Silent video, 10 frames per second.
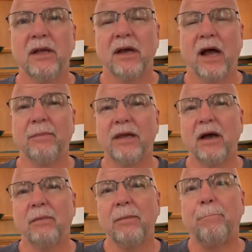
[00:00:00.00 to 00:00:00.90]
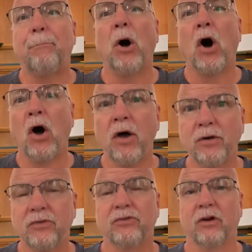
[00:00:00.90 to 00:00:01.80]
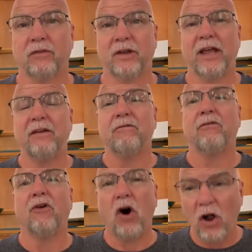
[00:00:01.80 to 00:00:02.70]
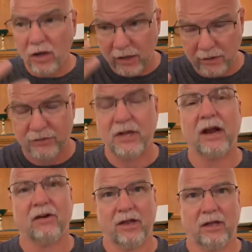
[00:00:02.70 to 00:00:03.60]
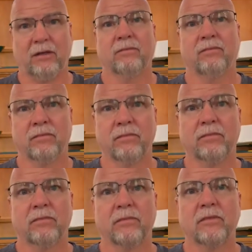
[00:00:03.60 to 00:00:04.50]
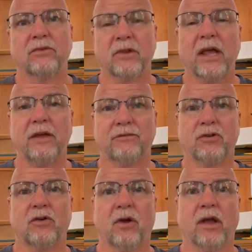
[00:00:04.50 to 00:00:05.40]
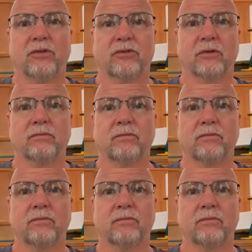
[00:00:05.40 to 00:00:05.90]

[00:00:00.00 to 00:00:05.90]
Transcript: I become a bond servant, a voluntary slave to Christ.